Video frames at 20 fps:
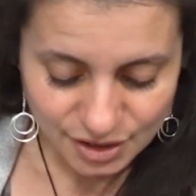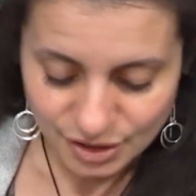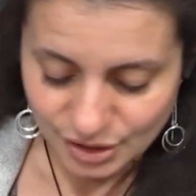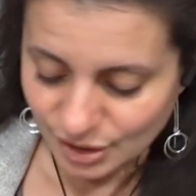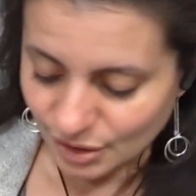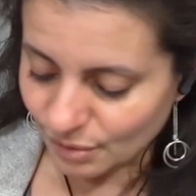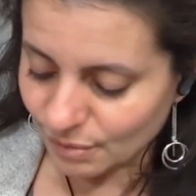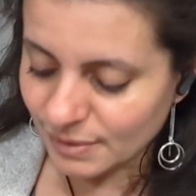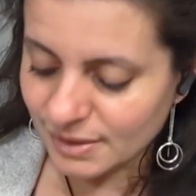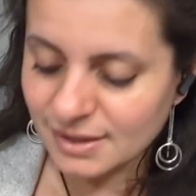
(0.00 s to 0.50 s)

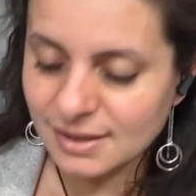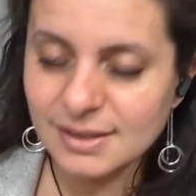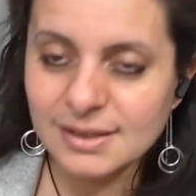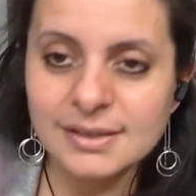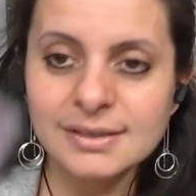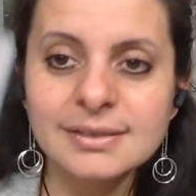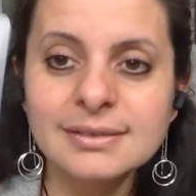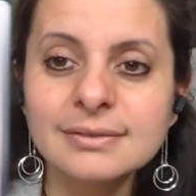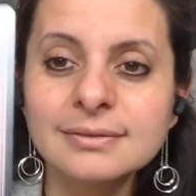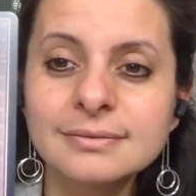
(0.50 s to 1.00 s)
Go
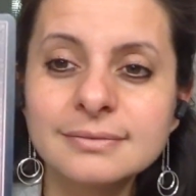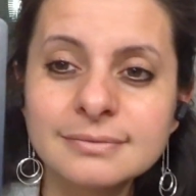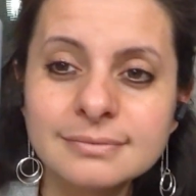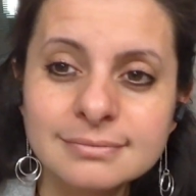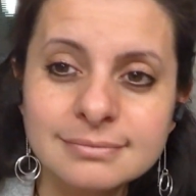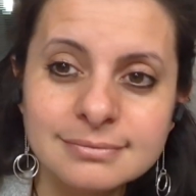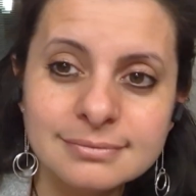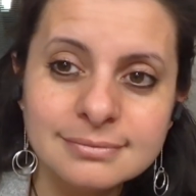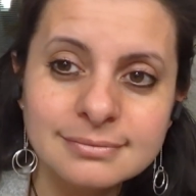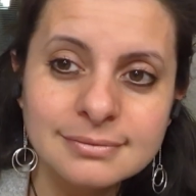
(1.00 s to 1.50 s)
within.
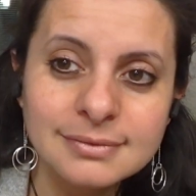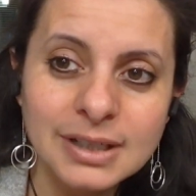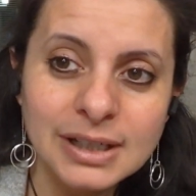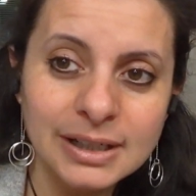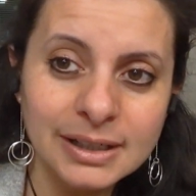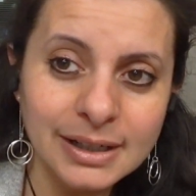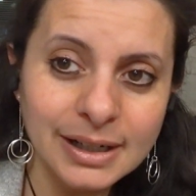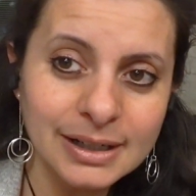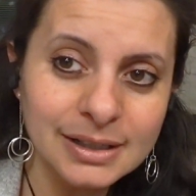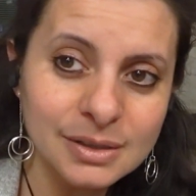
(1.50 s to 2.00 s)

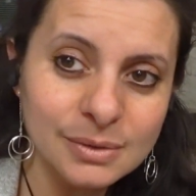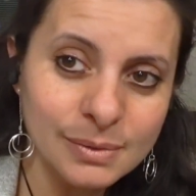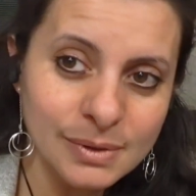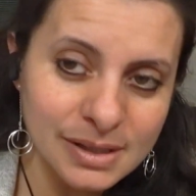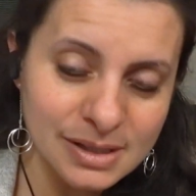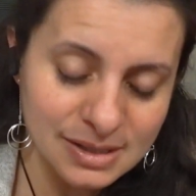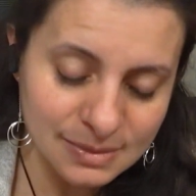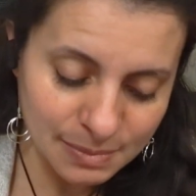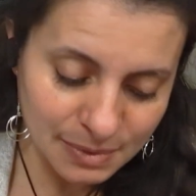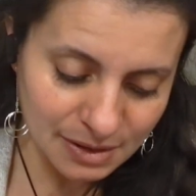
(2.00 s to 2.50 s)
Connect with
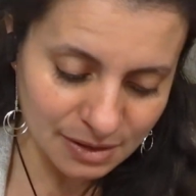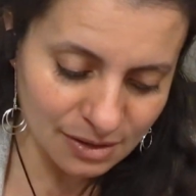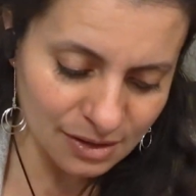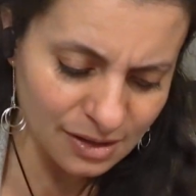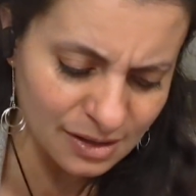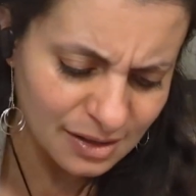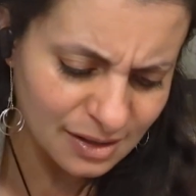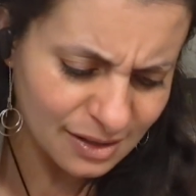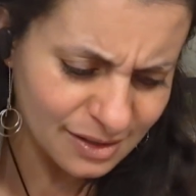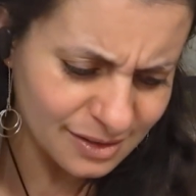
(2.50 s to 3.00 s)
Spirit.
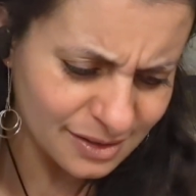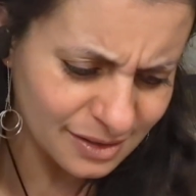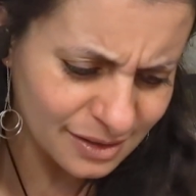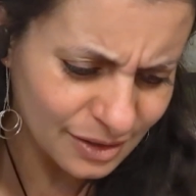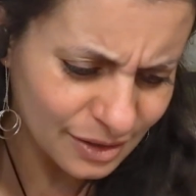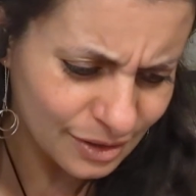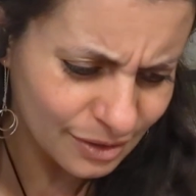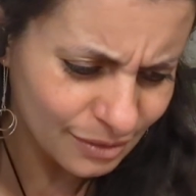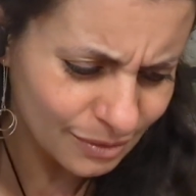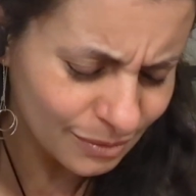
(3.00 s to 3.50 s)

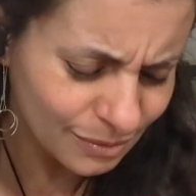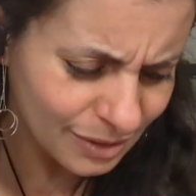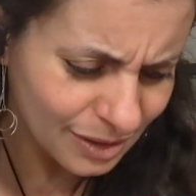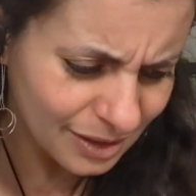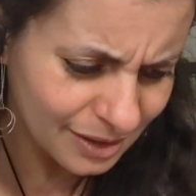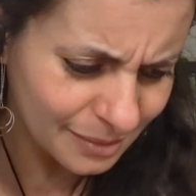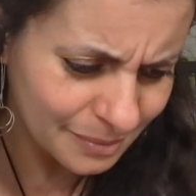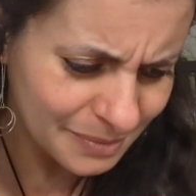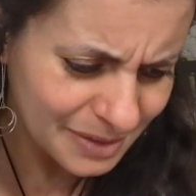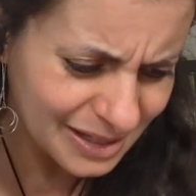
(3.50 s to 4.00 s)
You know,
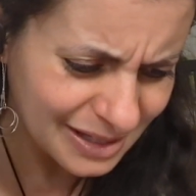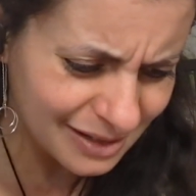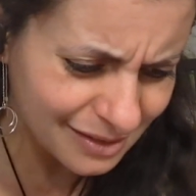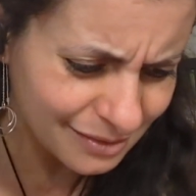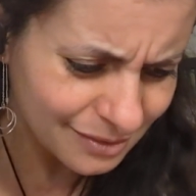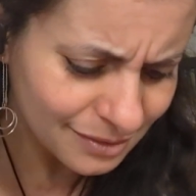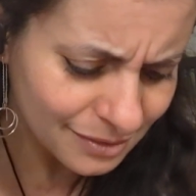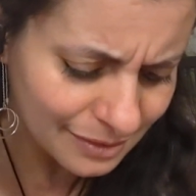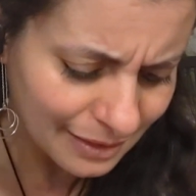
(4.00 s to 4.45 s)
heal